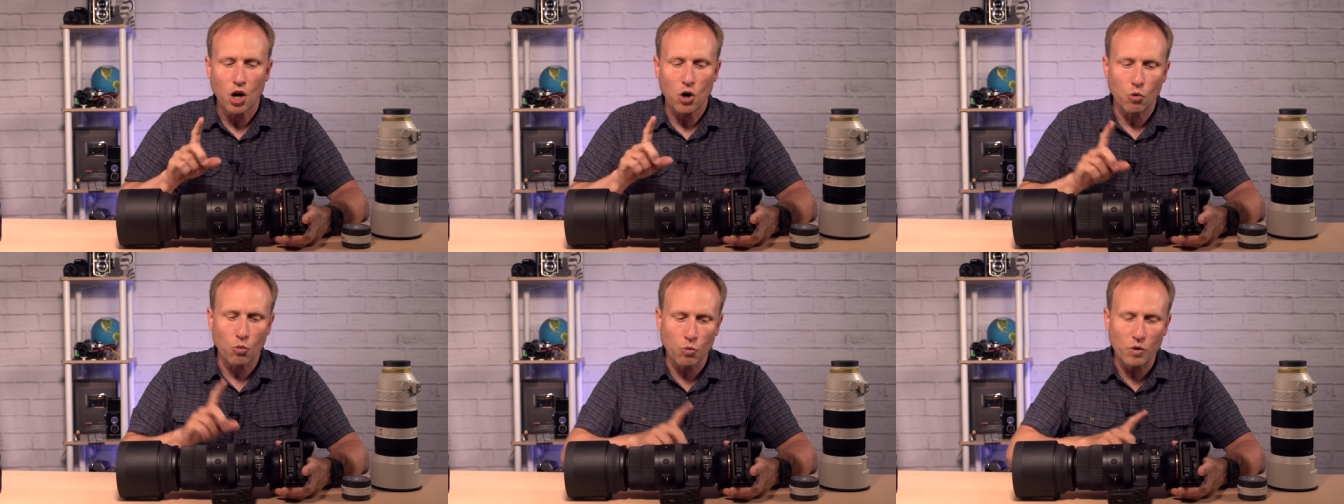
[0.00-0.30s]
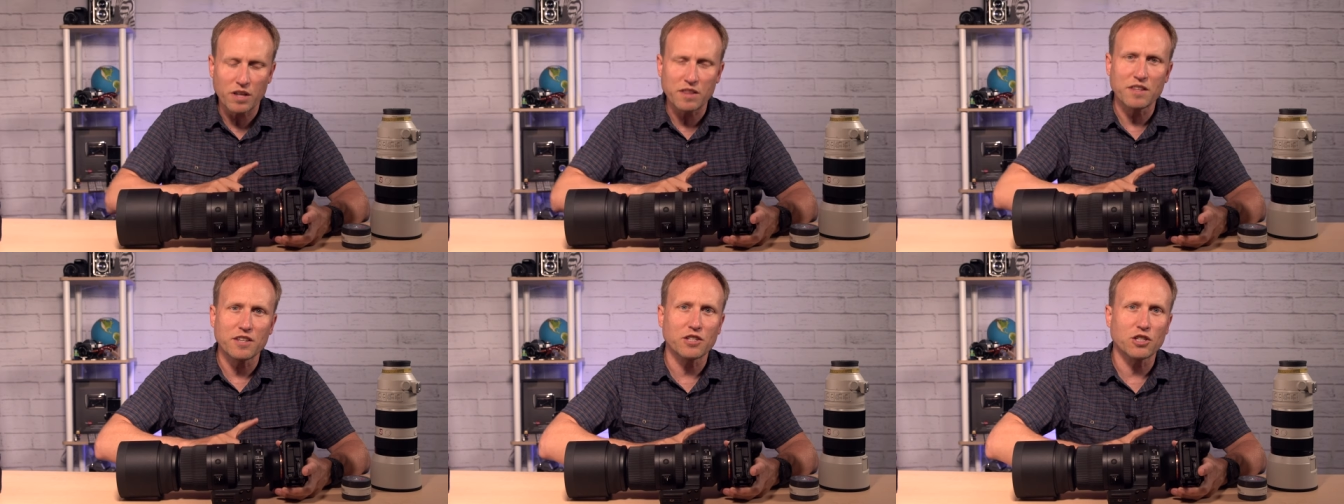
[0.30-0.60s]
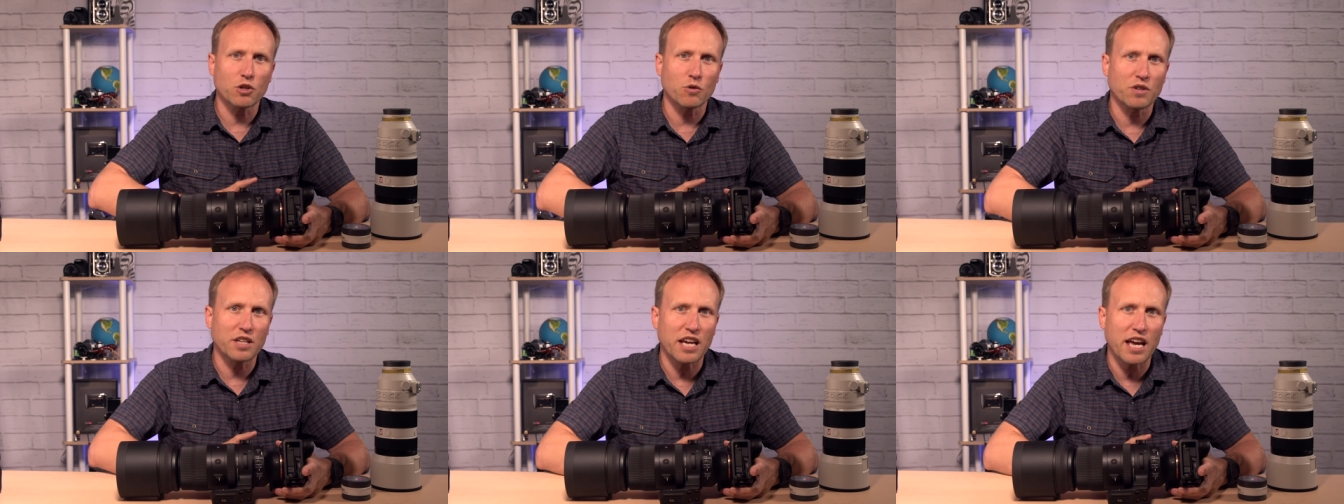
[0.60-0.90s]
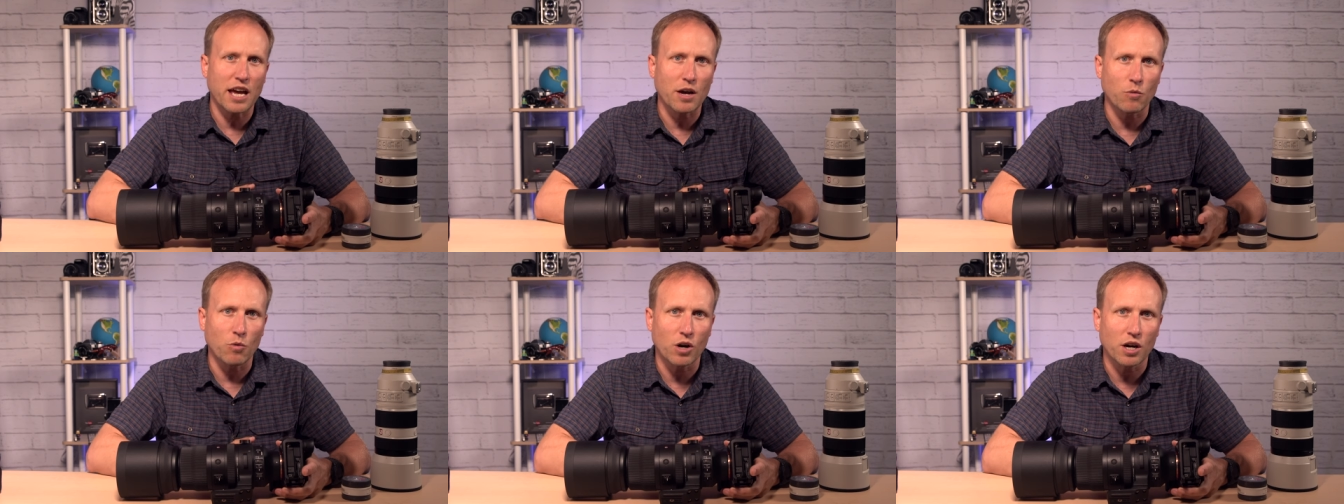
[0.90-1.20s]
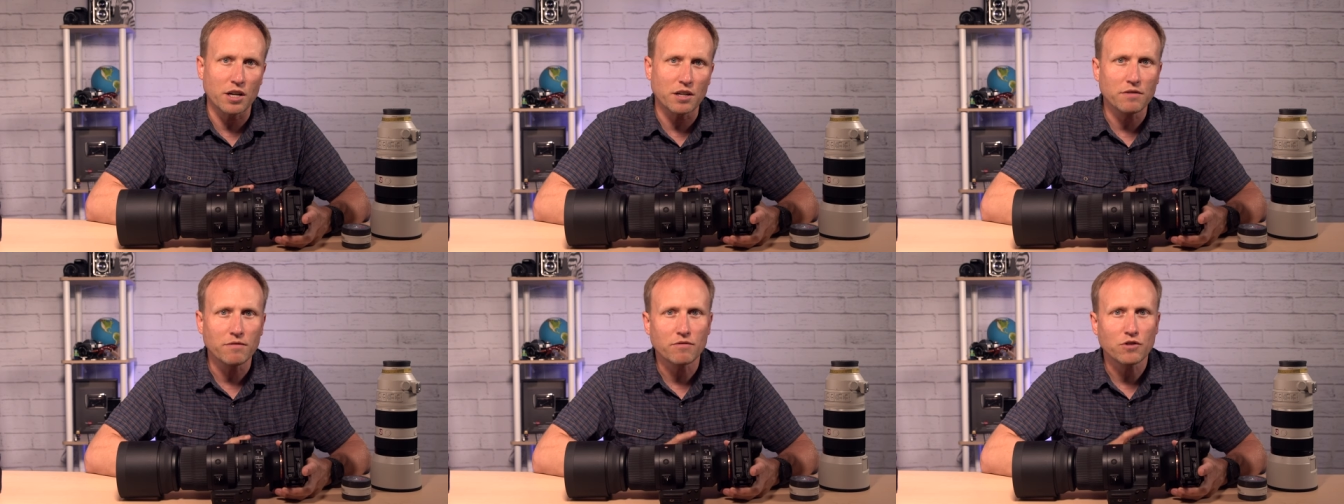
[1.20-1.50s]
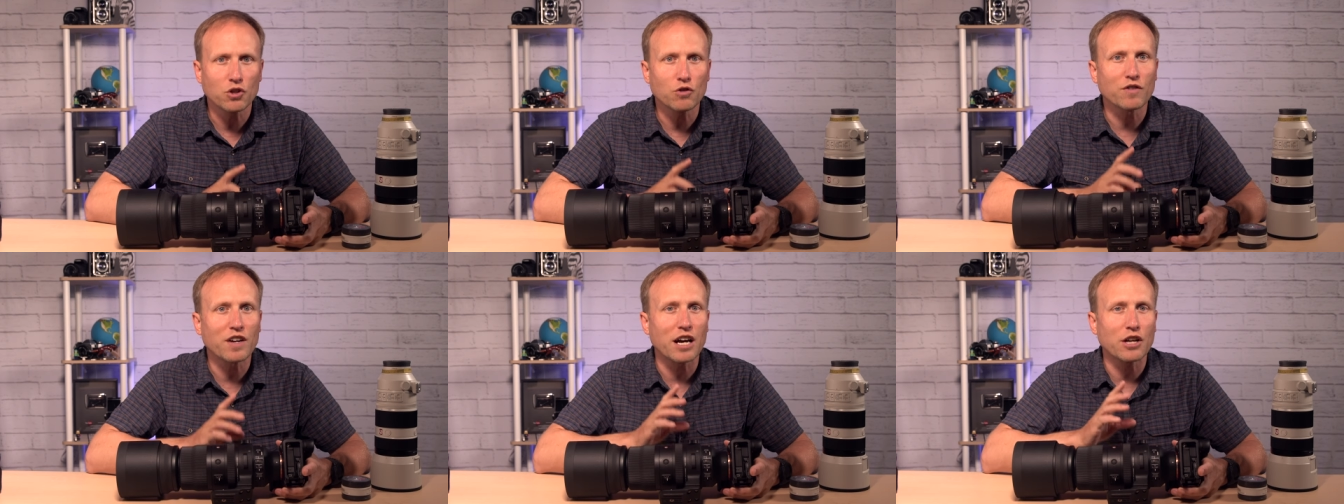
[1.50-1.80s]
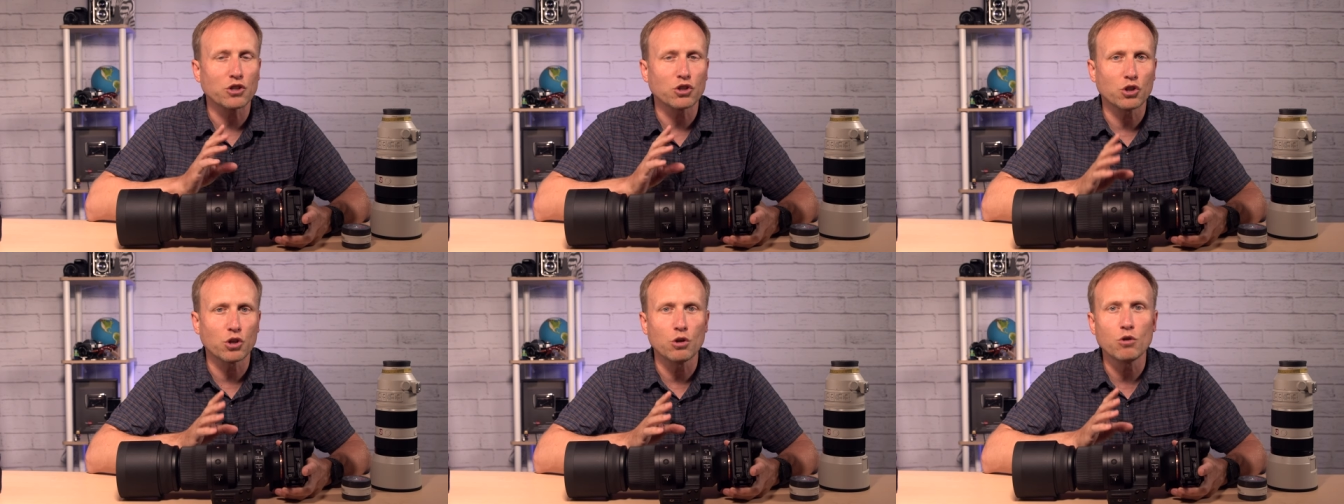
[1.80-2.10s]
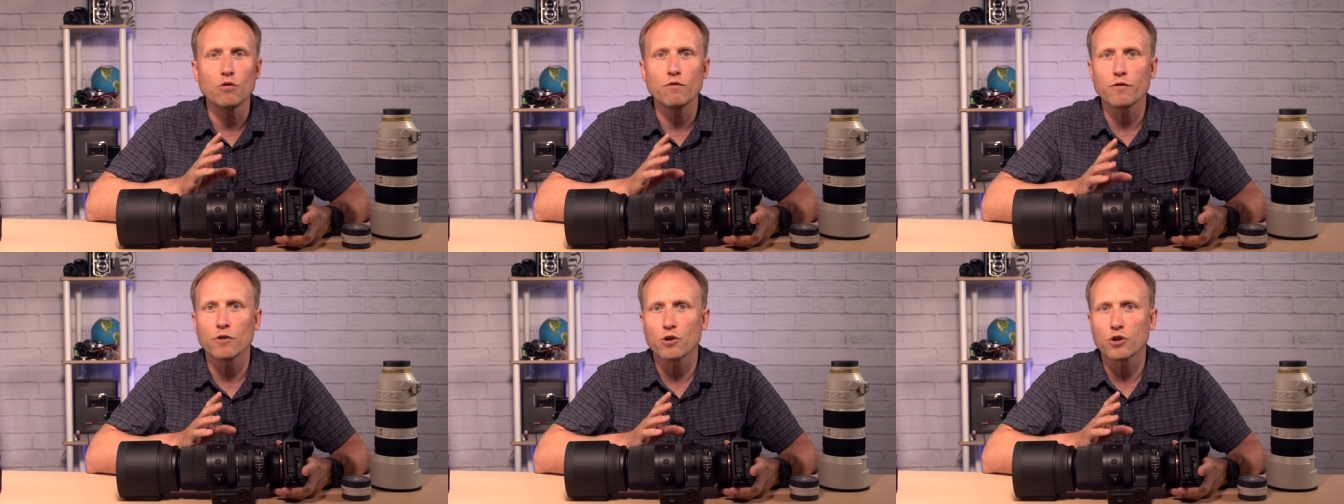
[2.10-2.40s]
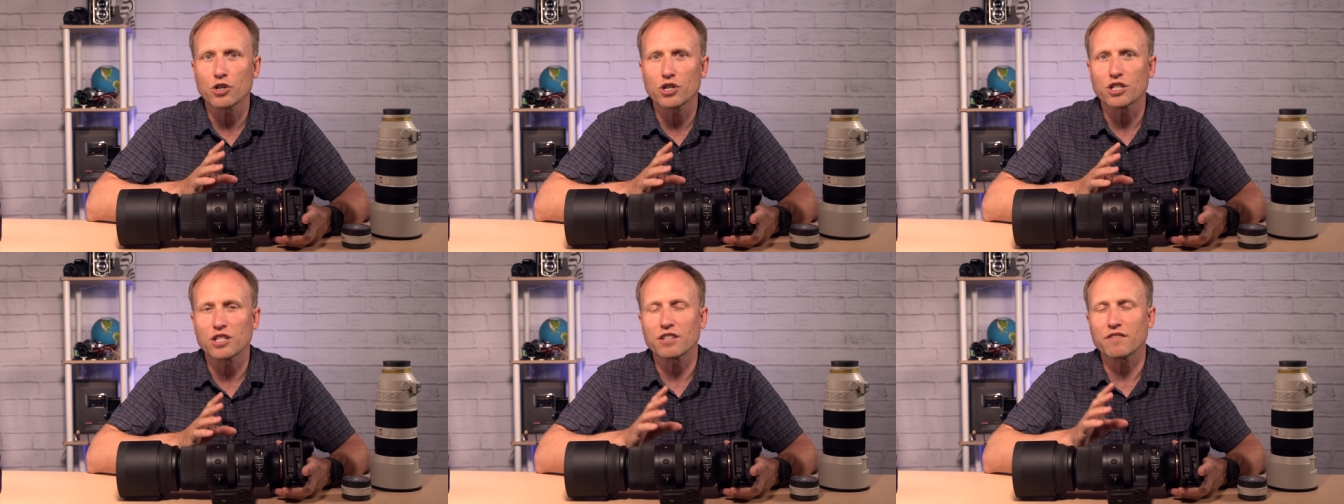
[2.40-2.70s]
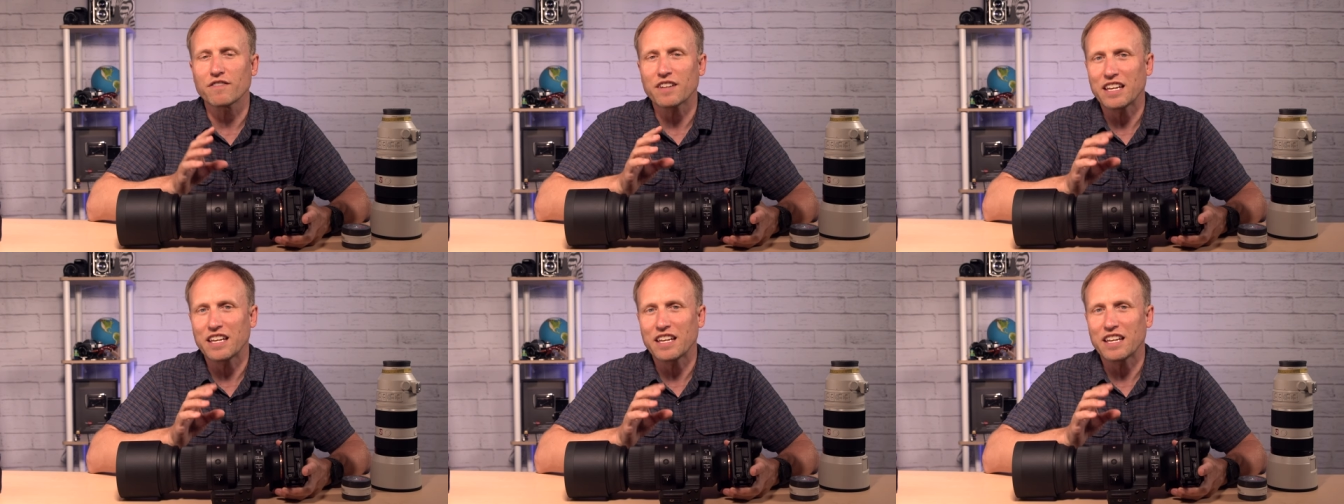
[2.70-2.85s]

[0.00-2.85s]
With the Sony A one, you've got two versions of